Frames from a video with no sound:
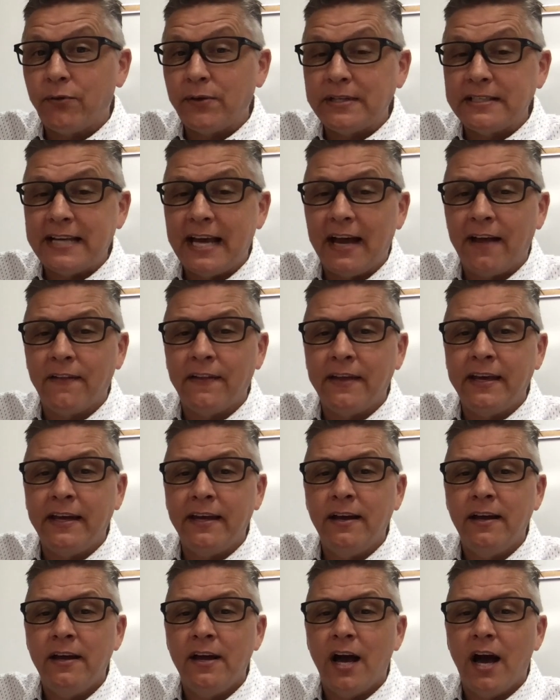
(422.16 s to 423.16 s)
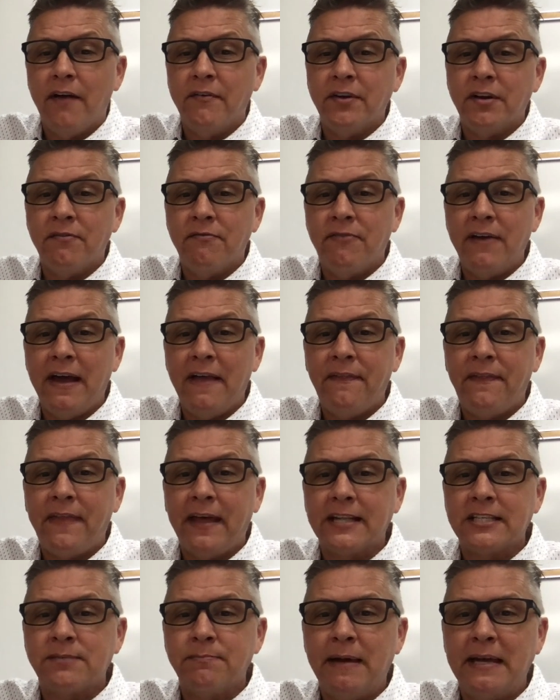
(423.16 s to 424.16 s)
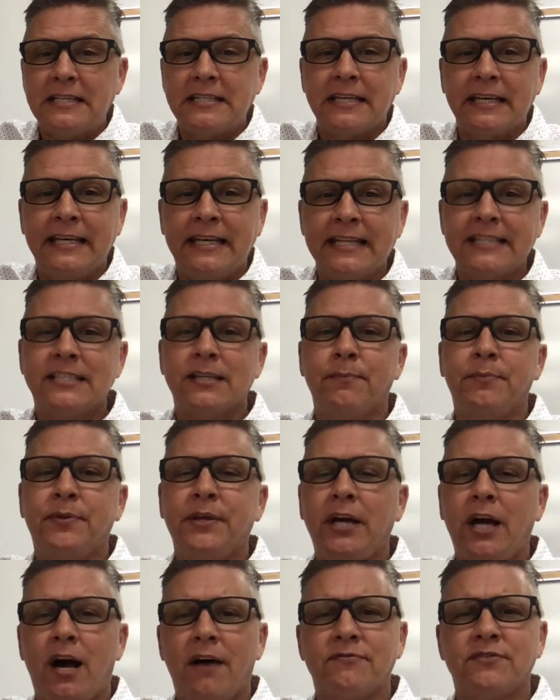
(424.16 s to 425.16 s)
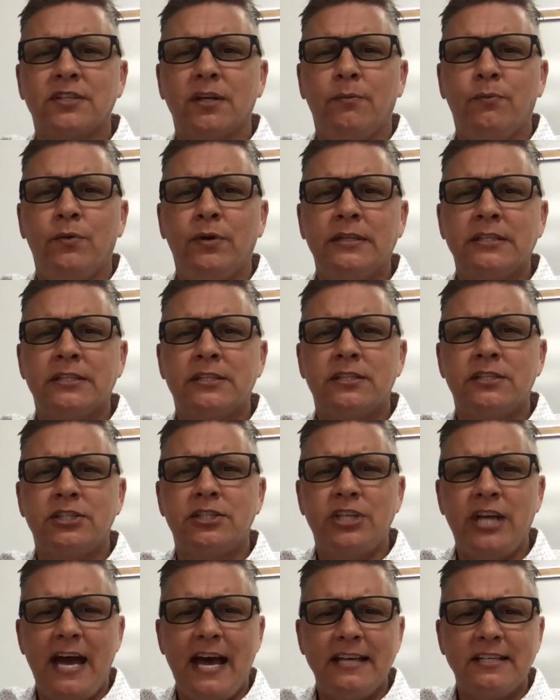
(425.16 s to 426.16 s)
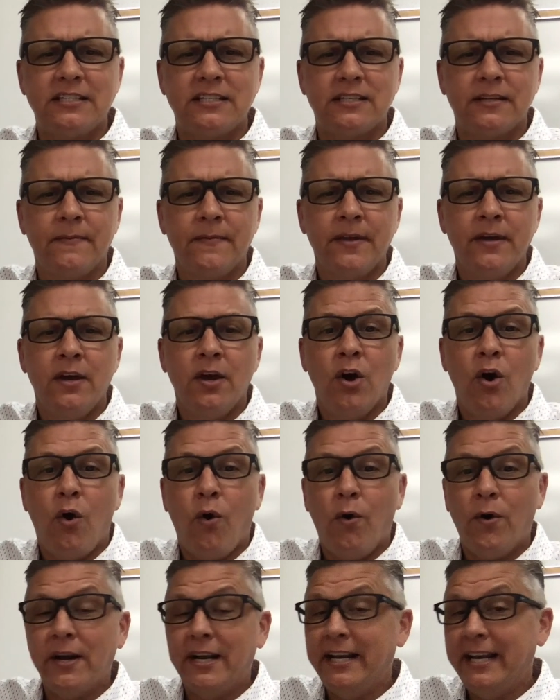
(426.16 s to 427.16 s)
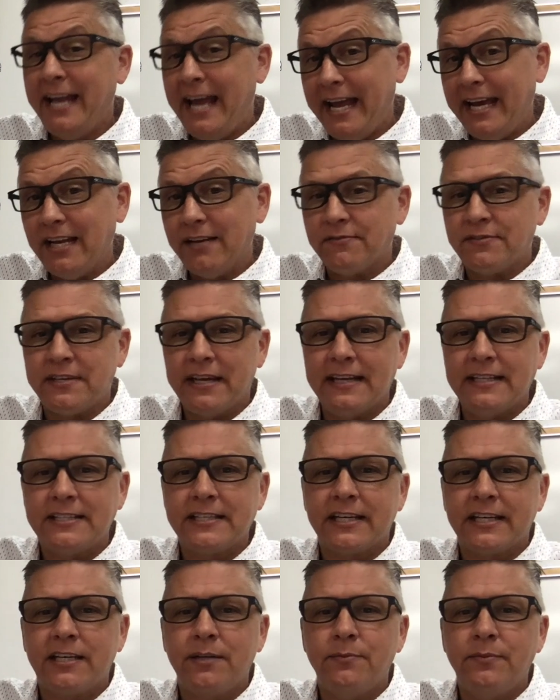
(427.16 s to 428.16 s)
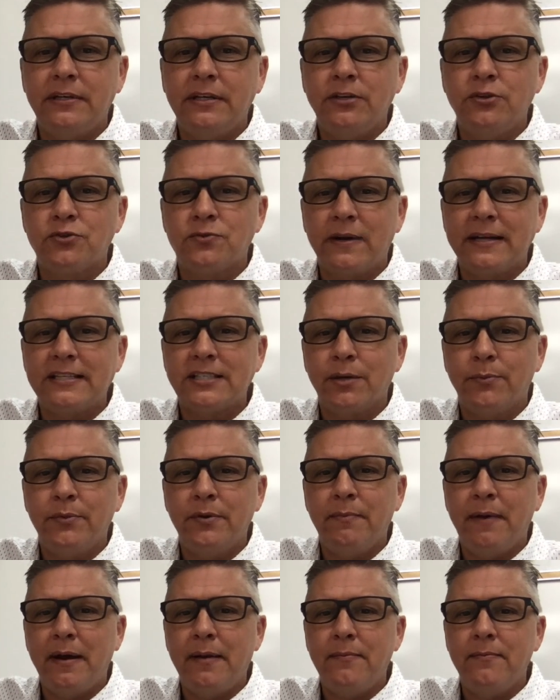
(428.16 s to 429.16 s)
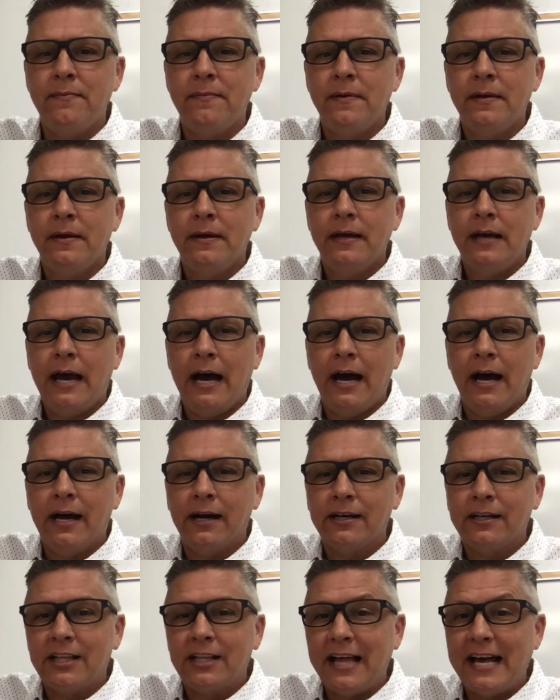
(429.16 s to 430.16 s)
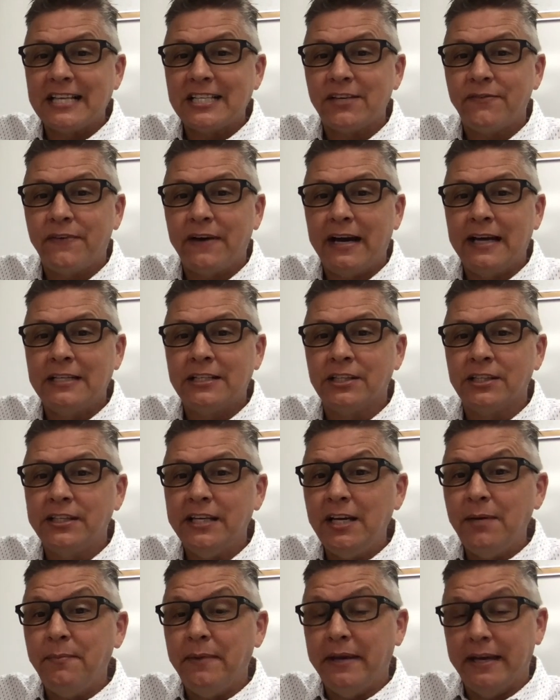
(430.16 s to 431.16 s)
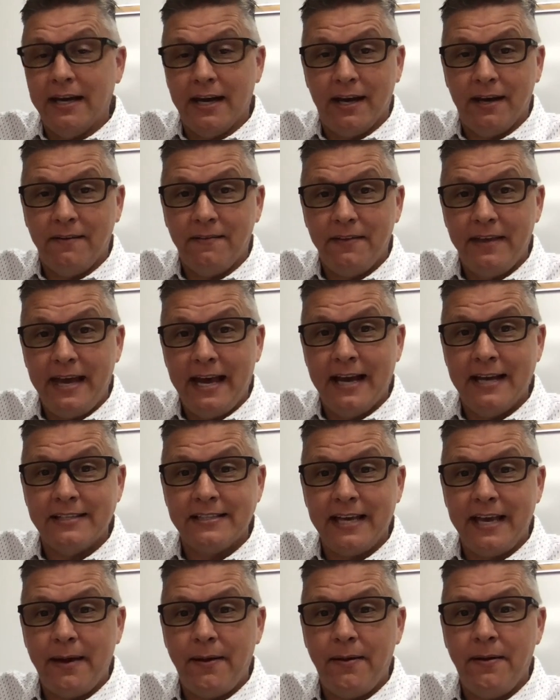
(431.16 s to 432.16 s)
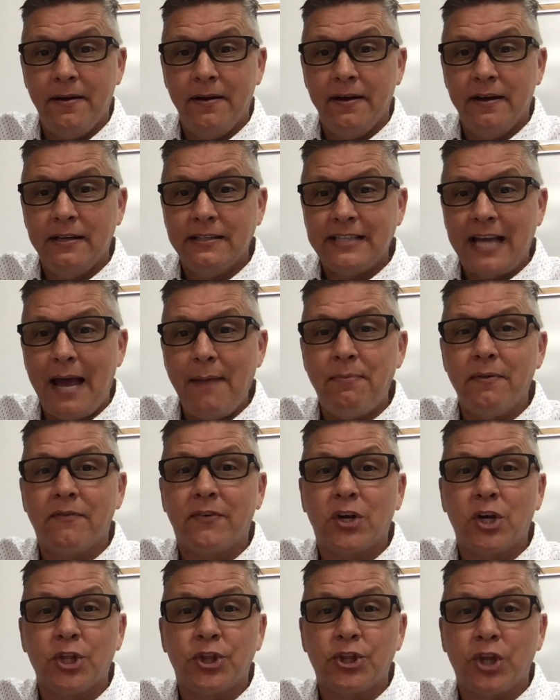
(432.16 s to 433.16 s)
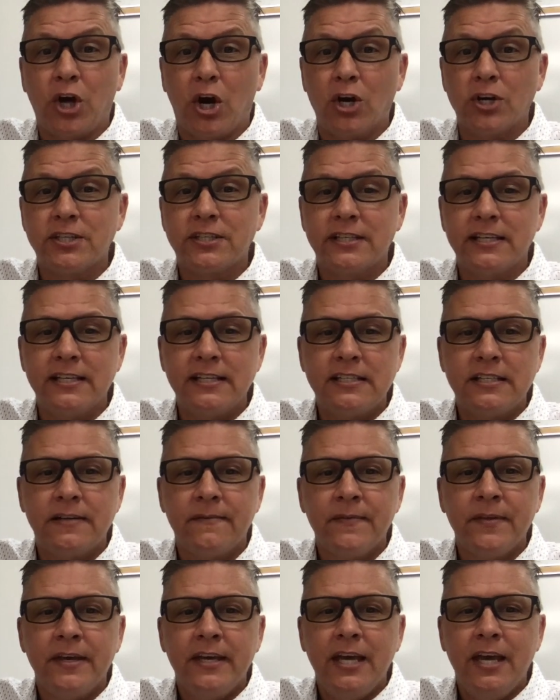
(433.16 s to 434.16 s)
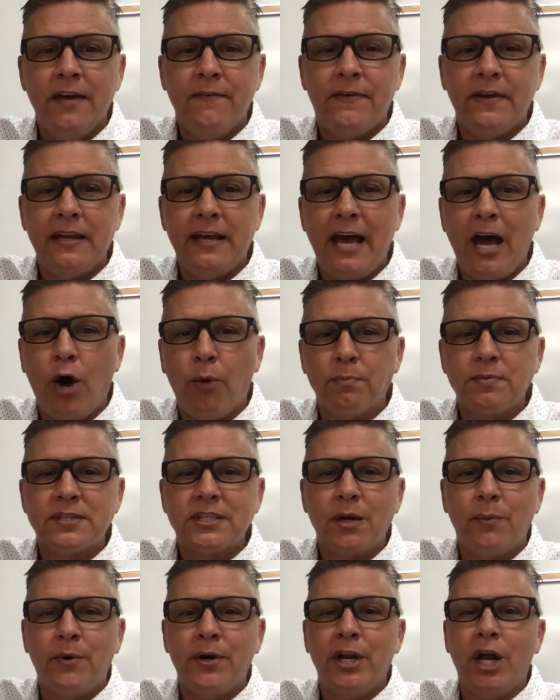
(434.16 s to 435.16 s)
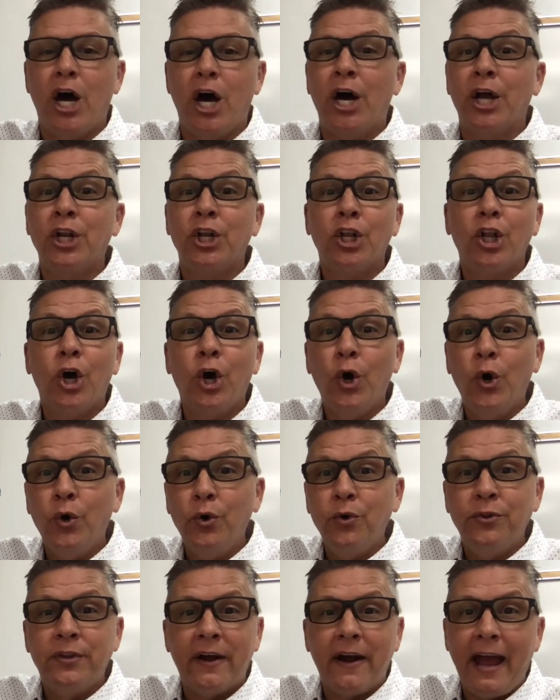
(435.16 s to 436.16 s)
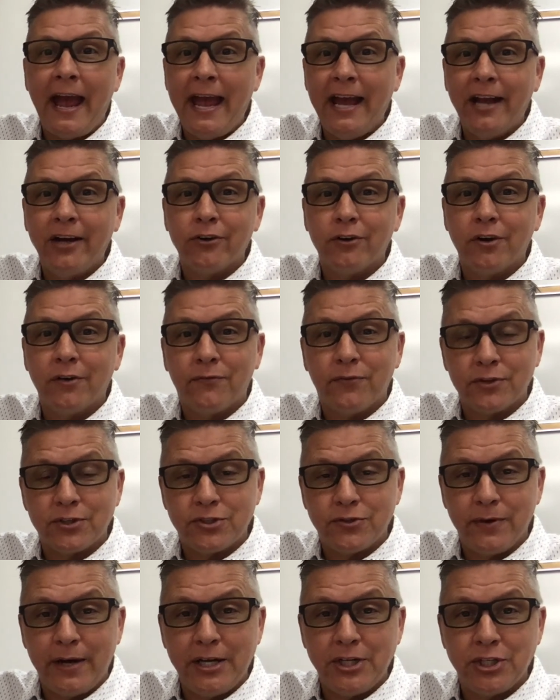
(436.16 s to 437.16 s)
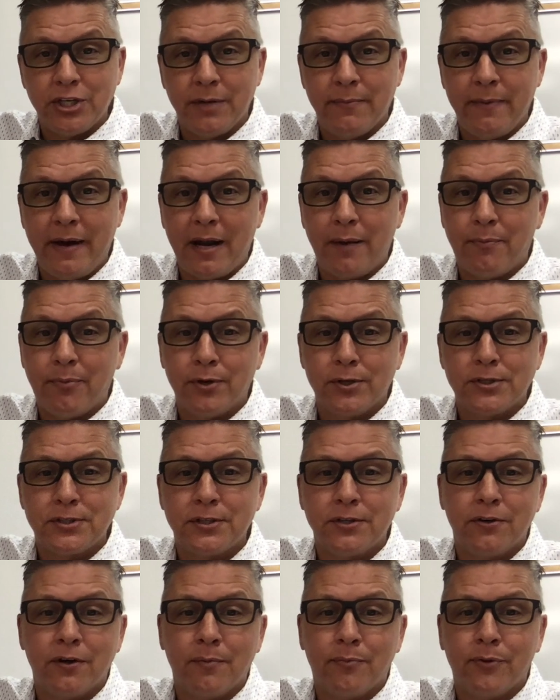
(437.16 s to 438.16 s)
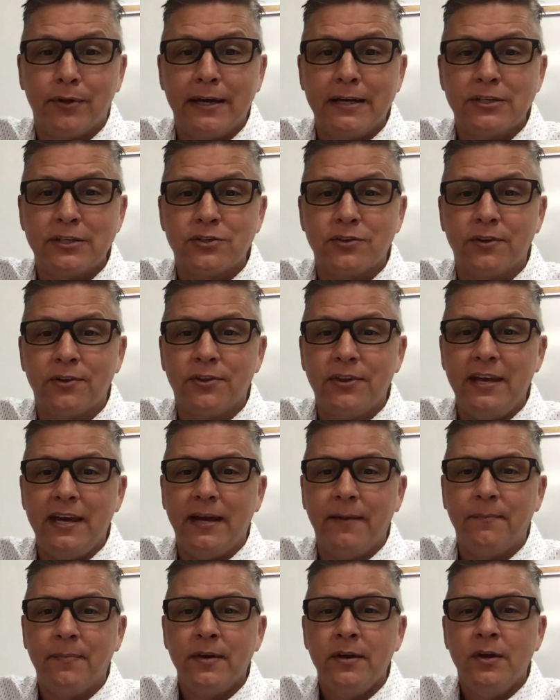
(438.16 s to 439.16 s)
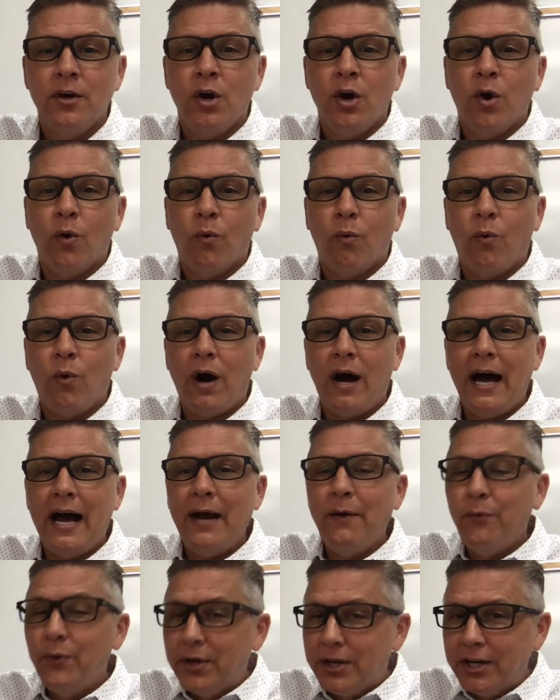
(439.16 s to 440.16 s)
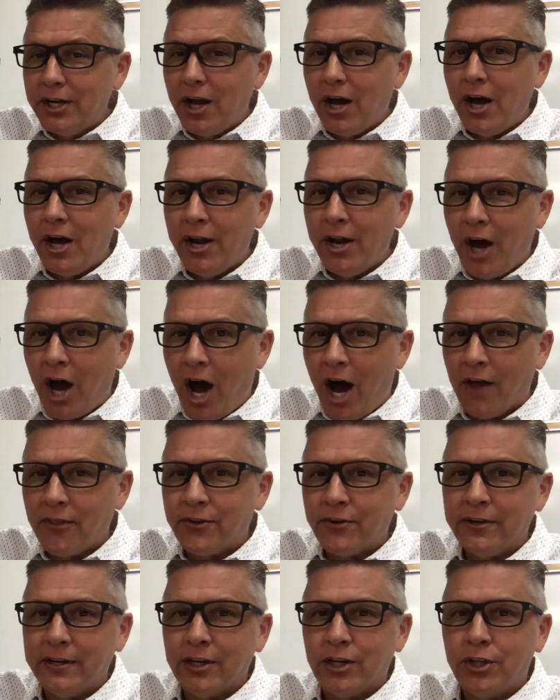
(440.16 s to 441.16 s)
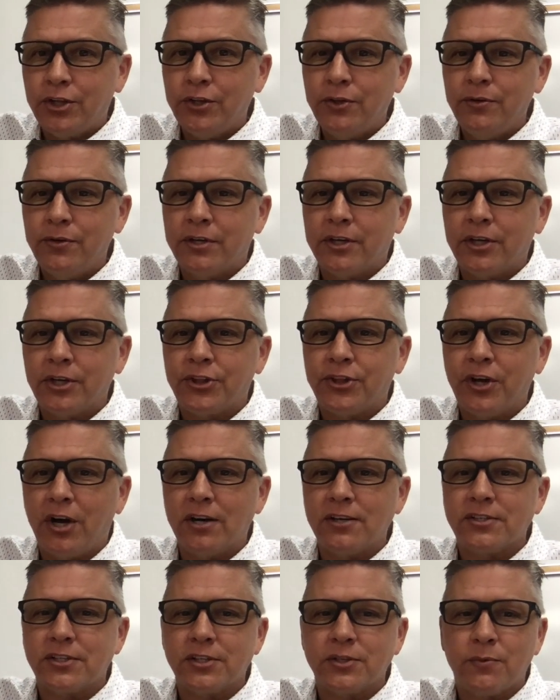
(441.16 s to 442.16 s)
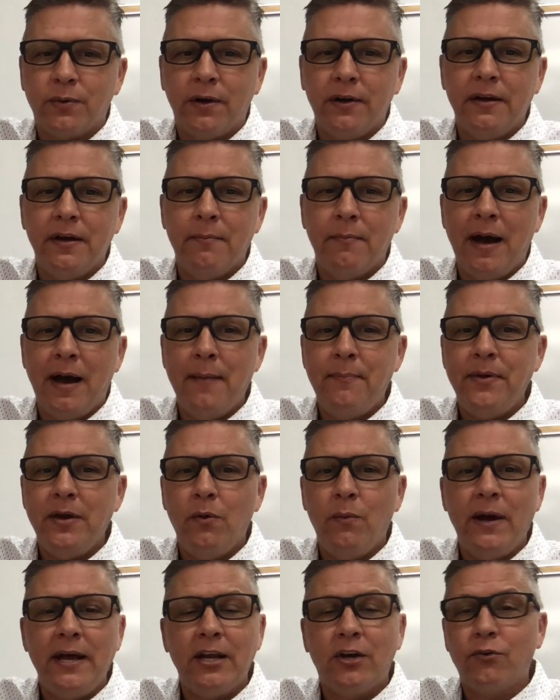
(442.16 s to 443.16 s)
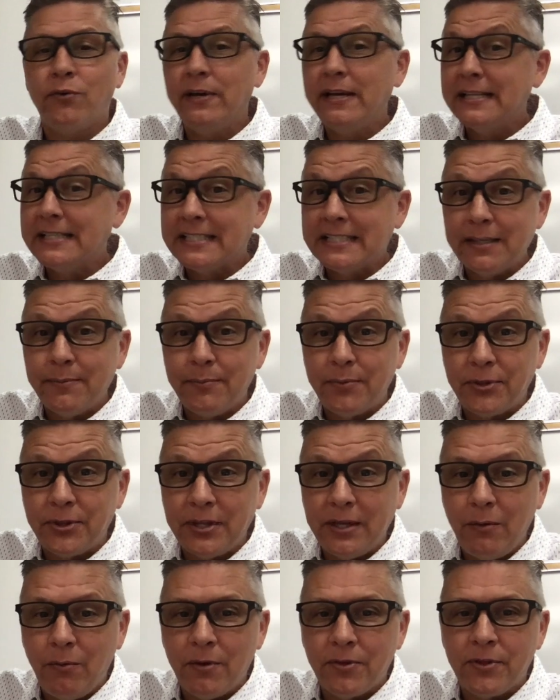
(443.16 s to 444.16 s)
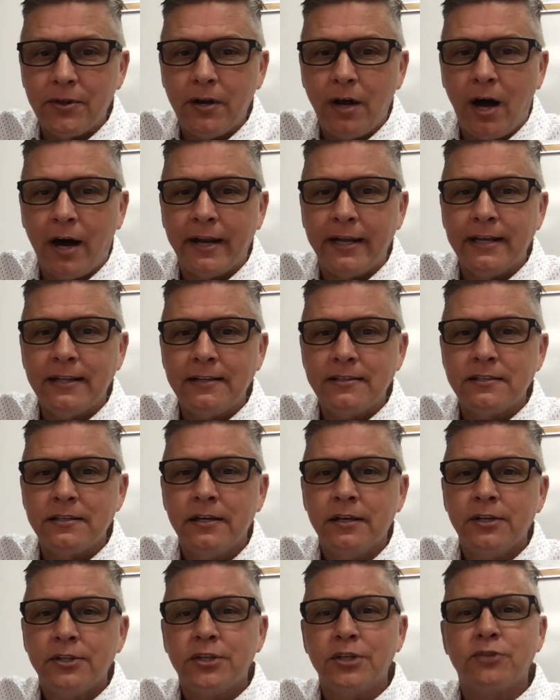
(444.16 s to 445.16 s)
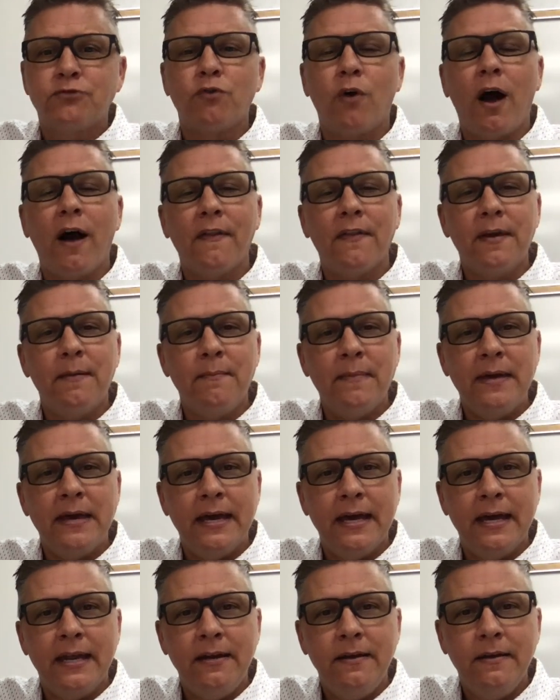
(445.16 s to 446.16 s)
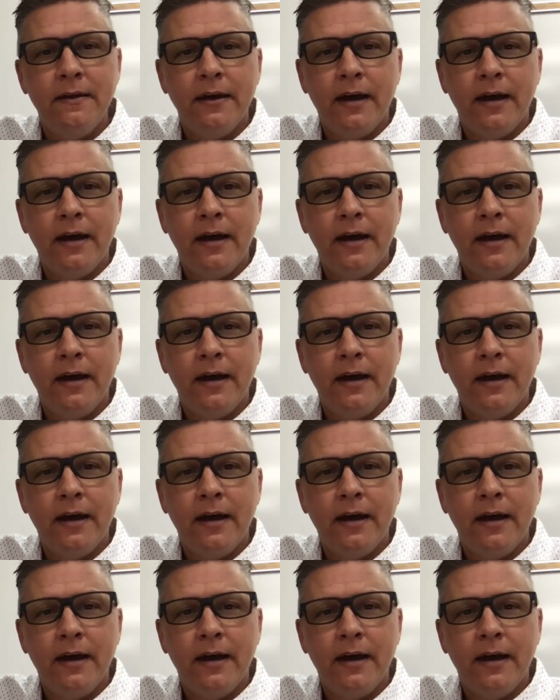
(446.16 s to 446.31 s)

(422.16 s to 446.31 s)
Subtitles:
retelling of an event that's meant to get something off someone's chest. Or in a negative sense, it can be used, right? Someone might classify deligmia as a type of catharsis if it helps someone unload their anger or frustration about a person or a place or a thing. Why would an author include catharsis? Well, it might be a way to create sympathy with an audience, to draw them in.